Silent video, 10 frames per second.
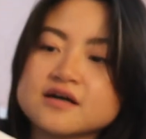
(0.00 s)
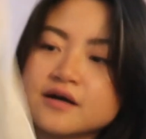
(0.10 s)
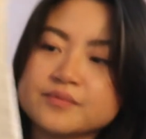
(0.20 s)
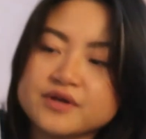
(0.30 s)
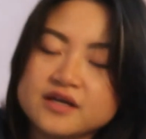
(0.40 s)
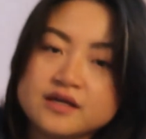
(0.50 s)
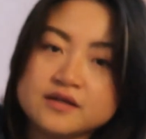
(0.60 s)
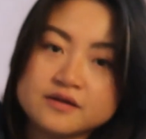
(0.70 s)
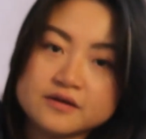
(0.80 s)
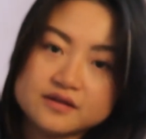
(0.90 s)
come
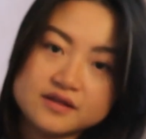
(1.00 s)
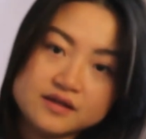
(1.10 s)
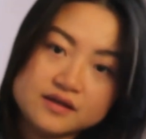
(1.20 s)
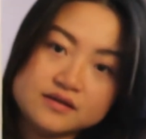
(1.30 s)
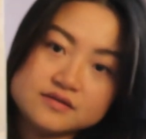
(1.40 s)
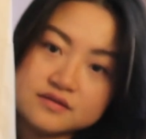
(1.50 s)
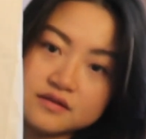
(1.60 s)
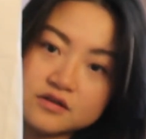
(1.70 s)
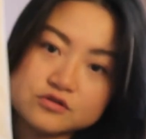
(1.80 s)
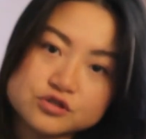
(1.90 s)
in these
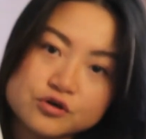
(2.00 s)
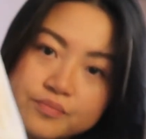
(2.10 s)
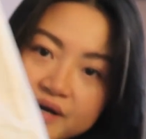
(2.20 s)
little tote